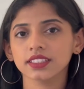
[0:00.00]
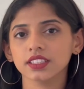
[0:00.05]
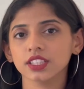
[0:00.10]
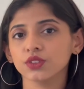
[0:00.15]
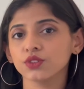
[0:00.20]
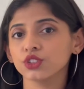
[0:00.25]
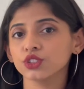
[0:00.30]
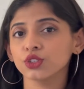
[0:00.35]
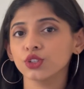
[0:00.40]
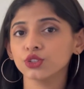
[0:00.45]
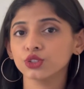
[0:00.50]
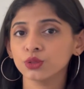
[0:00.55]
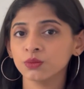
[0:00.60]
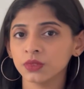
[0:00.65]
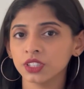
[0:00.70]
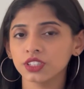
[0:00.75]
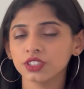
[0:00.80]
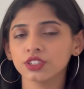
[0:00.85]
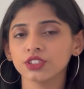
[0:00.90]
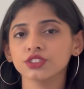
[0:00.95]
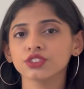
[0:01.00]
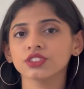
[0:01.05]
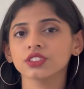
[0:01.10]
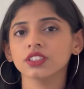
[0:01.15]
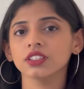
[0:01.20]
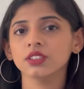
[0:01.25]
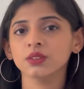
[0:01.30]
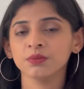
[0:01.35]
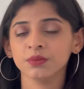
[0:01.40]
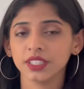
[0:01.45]
there was also
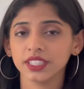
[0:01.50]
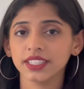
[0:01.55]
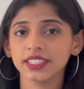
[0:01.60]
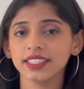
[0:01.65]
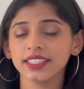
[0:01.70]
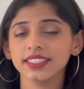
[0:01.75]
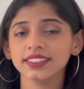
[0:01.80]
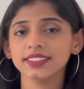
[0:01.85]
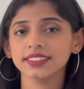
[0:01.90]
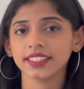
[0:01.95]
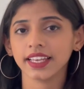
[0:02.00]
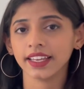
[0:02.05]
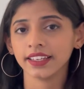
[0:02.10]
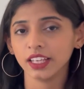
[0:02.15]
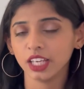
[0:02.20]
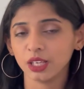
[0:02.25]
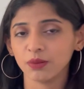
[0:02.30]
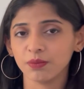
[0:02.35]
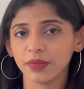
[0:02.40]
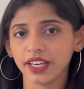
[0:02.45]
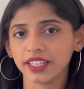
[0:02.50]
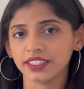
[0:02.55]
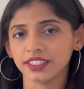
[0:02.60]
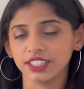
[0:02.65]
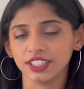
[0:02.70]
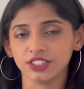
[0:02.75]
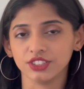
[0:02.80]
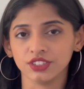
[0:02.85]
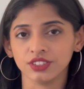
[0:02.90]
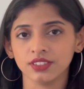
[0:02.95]
Mercosur, Middle East and APAC
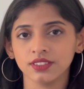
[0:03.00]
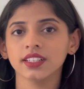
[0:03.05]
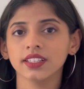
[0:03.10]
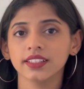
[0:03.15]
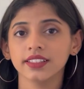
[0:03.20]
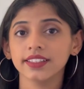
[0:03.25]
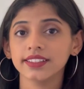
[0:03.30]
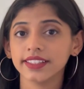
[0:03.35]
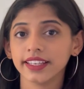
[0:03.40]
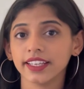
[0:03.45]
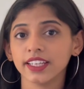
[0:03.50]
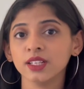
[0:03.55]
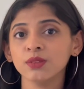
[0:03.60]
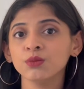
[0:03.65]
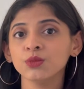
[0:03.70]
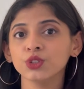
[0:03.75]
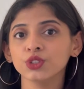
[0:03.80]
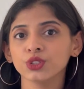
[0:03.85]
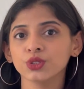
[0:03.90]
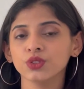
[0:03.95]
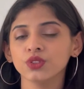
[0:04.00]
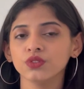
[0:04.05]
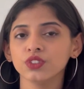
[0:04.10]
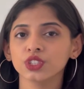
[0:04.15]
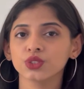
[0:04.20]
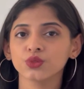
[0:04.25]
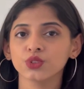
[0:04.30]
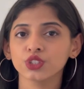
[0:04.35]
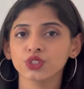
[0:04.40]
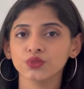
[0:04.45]
region. The second module,
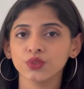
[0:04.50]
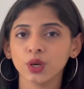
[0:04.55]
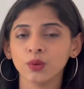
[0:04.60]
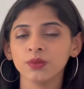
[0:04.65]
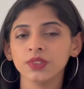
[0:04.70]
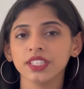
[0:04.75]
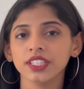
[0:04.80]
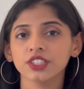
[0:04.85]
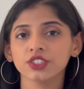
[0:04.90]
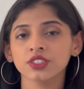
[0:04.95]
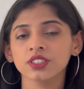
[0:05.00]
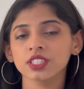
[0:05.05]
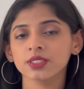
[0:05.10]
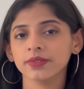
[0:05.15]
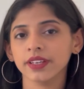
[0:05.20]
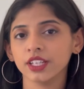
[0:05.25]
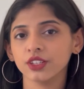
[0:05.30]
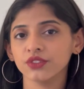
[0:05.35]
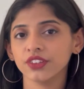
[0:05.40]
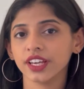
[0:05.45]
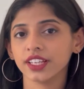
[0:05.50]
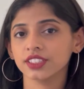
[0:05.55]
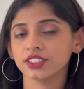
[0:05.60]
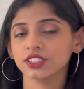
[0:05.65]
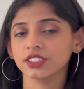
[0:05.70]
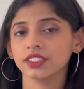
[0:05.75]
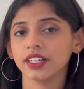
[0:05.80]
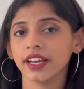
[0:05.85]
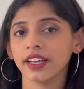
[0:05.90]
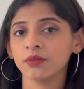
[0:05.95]
which was formulations,
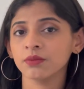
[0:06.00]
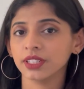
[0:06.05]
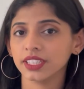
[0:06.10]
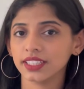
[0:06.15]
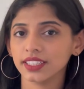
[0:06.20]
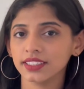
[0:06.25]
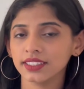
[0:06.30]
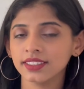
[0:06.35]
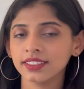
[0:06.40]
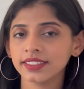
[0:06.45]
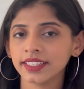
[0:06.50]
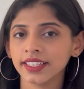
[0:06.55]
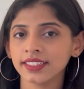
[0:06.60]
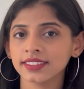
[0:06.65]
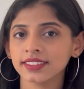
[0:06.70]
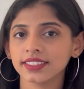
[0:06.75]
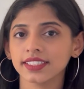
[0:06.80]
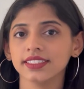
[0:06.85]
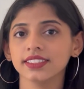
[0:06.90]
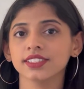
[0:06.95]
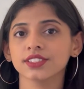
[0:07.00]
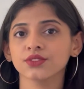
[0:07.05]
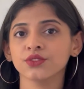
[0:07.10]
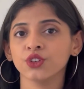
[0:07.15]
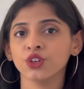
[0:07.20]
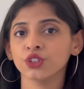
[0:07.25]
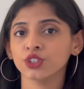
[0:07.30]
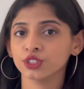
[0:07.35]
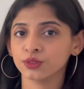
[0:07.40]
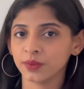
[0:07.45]
manufacture and material science skills
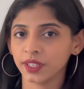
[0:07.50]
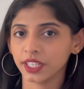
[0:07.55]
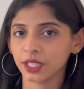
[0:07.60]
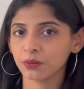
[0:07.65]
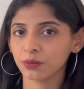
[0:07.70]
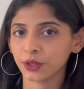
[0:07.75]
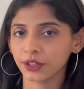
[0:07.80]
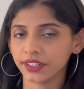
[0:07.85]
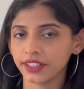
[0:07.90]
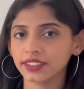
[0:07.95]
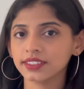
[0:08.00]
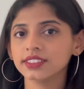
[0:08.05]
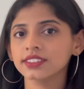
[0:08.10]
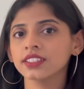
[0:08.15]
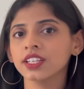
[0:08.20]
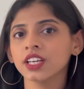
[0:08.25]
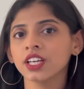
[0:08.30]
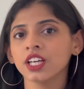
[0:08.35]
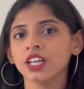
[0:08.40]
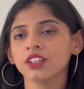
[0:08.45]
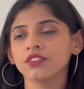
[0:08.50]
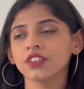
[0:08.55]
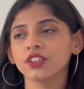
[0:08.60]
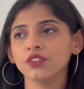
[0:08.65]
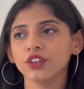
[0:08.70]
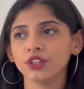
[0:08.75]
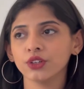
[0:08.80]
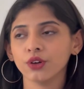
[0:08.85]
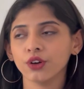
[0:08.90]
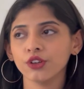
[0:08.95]
for cosmetic products, we were
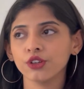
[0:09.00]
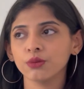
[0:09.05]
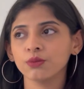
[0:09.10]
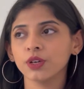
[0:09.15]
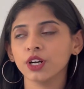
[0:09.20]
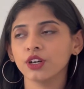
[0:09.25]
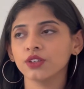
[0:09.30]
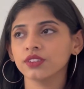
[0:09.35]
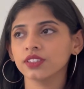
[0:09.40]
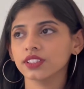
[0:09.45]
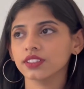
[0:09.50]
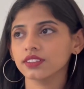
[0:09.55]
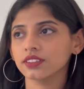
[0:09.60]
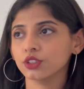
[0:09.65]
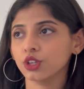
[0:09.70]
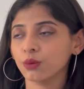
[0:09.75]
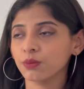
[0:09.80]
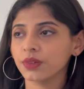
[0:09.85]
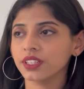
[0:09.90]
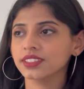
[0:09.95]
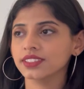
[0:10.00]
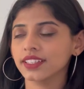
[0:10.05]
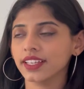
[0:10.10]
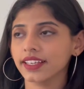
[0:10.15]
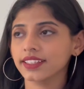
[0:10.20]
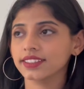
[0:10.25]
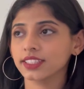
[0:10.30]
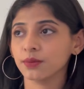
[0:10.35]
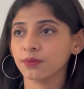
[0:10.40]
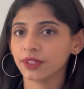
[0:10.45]
taught about topics like
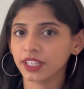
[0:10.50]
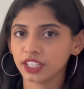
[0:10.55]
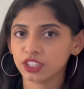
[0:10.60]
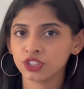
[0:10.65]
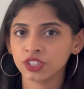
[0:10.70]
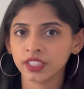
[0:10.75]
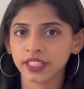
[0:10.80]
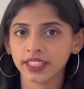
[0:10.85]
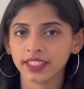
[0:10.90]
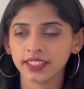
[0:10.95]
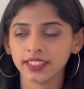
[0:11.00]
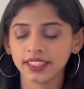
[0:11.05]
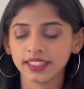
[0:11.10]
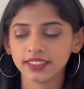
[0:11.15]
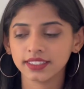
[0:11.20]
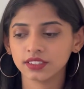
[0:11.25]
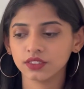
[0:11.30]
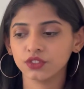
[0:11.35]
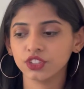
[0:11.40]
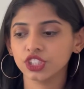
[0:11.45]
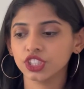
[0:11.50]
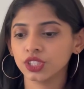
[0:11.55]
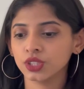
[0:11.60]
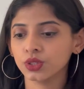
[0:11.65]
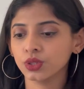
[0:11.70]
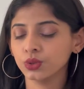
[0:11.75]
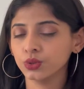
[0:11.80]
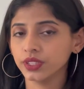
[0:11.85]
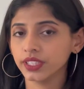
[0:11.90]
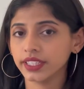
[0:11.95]
separation techniques, which
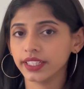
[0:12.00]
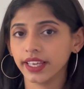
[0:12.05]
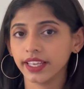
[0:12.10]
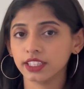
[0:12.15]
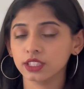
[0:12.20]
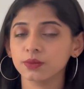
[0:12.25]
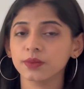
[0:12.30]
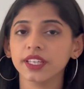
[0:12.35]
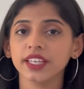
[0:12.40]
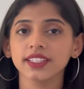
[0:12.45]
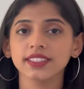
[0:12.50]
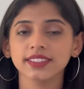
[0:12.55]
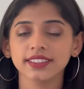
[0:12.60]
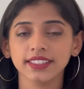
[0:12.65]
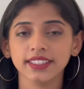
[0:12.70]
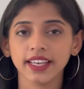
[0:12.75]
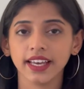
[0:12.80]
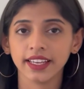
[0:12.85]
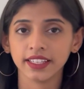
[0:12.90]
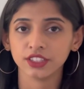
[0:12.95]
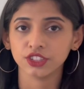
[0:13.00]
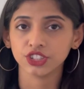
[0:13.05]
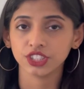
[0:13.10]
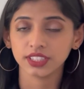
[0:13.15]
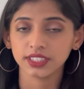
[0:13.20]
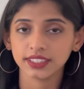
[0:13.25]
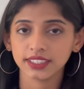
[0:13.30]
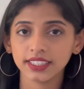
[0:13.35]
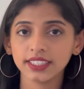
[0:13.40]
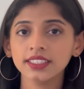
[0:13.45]
included HPLC and
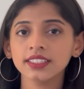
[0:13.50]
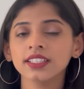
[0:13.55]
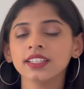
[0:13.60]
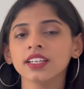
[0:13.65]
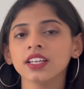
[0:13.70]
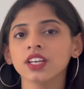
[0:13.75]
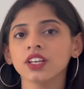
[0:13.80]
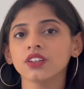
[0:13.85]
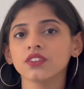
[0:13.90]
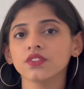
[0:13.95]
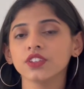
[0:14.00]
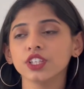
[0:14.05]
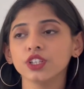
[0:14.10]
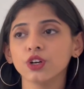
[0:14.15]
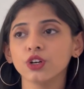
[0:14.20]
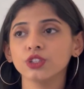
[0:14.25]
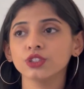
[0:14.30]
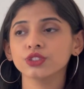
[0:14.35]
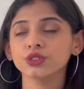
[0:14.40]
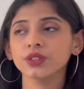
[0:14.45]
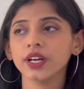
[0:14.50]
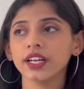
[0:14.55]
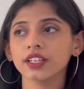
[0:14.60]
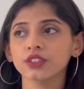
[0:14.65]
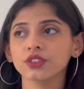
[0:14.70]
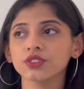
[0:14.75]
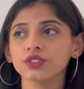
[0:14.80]
GC. We also had to